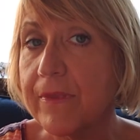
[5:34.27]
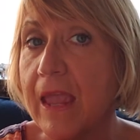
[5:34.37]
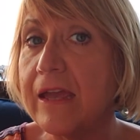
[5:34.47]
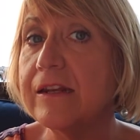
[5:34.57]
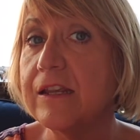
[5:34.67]

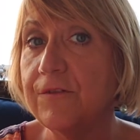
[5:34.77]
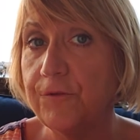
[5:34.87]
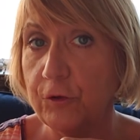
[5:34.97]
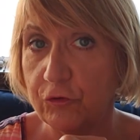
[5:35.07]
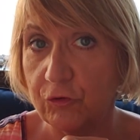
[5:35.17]
and if
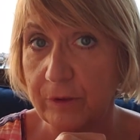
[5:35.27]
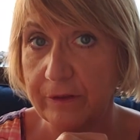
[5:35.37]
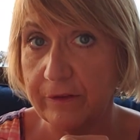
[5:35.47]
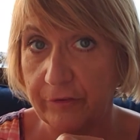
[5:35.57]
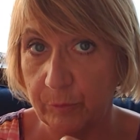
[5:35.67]
you're doing
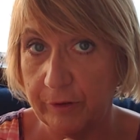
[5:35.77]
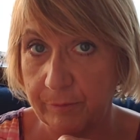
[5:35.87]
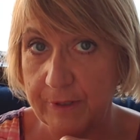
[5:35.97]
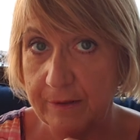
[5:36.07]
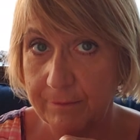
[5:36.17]
this with
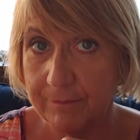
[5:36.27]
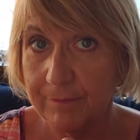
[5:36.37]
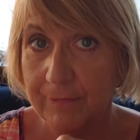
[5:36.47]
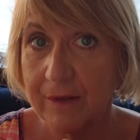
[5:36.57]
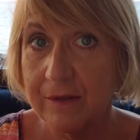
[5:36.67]
me,
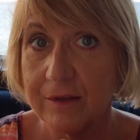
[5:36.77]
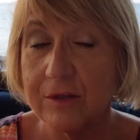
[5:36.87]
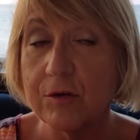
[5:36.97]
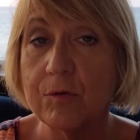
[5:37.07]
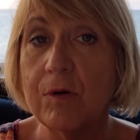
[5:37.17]

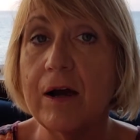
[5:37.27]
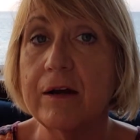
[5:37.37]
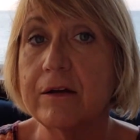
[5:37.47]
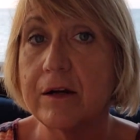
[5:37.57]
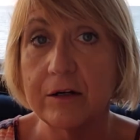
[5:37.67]
you
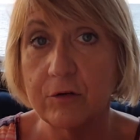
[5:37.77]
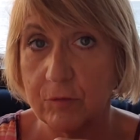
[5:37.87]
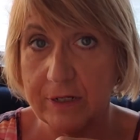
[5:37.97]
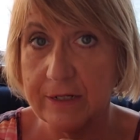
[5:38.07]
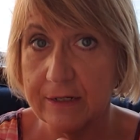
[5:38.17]
are
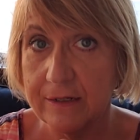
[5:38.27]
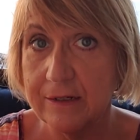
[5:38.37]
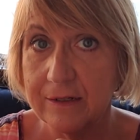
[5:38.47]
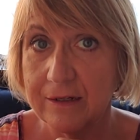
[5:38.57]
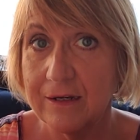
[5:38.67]
agreeing
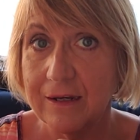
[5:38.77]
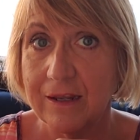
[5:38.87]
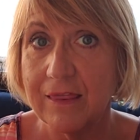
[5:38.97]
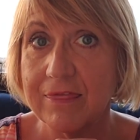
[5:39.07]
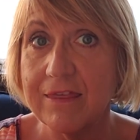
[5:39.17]

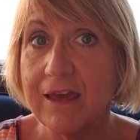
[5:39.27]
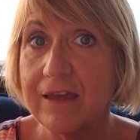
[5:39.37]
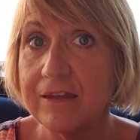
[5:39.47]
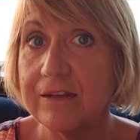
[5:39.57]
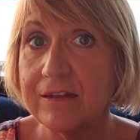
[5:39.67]

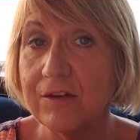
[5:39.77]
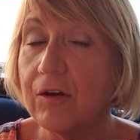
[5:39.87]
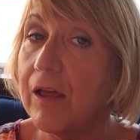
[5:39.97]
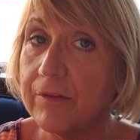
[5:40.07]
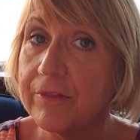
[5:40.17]
that your
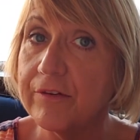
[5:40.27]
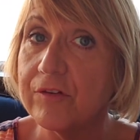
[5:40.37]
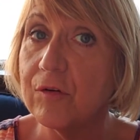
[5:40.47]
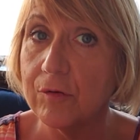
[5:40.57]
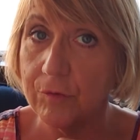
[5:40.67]
health is
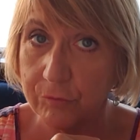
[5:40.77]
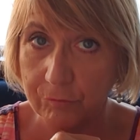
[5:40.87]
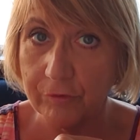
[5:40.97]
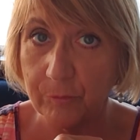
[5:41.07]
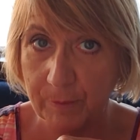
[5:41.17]
your own
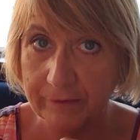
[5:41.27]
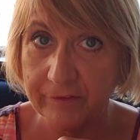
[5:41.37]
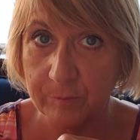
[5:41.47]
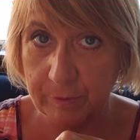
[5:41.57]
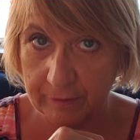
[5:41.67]

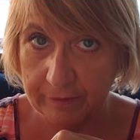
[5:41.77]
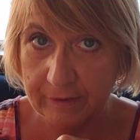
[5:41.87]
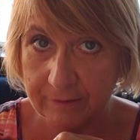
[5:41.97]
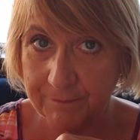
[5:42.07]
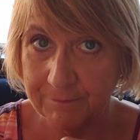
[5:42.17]

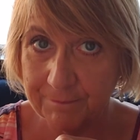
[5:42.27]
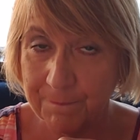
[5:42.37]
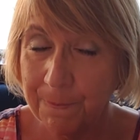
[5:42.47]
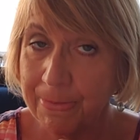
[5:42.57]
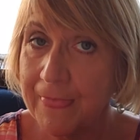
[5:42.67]
responsibility.
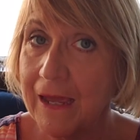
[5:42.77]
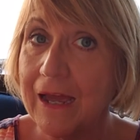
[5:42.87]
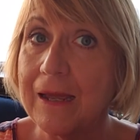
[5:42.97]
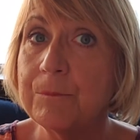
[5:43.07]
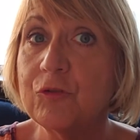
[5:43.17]

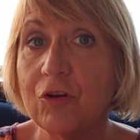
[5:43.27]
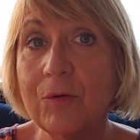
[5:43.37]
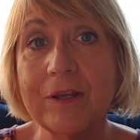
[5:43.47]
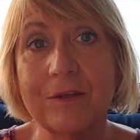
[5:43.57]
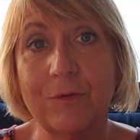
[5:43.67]
I'm
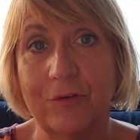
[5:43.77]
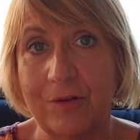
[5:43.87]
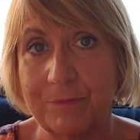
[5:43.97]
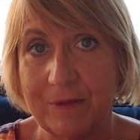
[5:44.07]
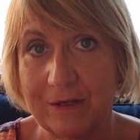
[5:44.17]
showing you
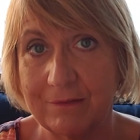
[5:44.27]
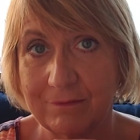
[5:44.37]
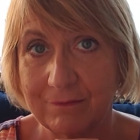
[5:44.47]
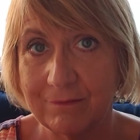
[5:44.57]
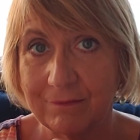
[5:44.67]
something
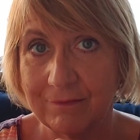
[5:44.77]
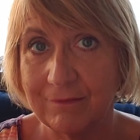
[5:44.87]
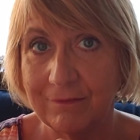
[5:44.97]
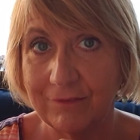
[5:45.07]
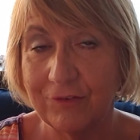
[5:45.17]

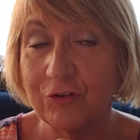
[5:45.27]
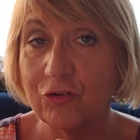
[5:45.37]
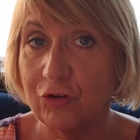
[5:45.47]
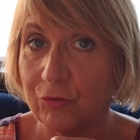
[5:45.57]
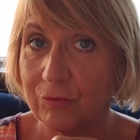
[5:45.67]
to
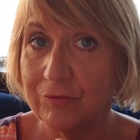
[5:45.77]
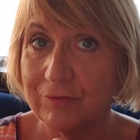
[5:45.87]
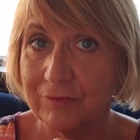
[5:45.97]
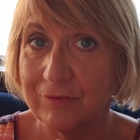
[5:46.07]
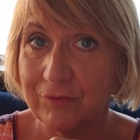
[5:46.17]
do
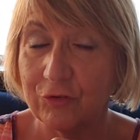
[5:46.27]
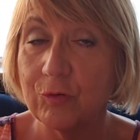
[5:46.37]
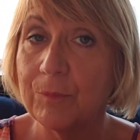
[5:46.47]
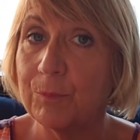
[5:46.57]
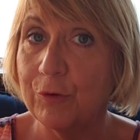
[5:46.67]
to
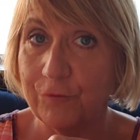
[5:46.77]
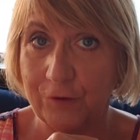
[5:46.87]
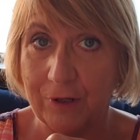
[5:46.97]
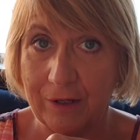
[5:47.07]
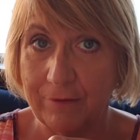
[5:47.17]
improve your
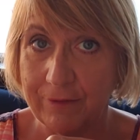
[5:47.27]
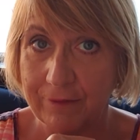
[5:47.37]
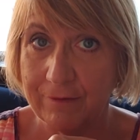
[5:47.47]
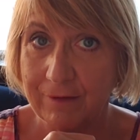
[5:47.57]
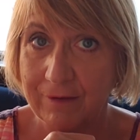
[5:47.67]
health.
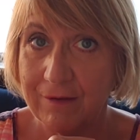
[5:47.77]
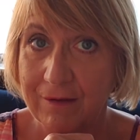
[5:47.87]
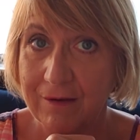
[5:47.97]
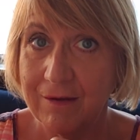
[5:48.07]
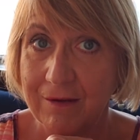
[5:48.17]

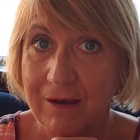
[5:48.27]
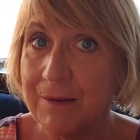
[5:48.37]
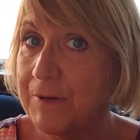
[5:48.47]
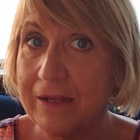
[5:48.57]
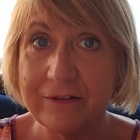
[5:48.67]
I'm
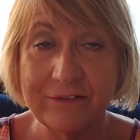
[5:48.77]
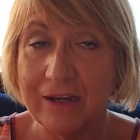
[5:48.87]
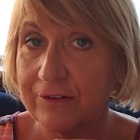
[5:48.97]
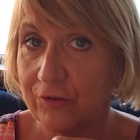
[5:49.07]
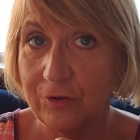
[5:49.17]
not a
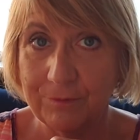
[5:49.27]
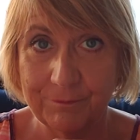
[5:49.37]
doctor.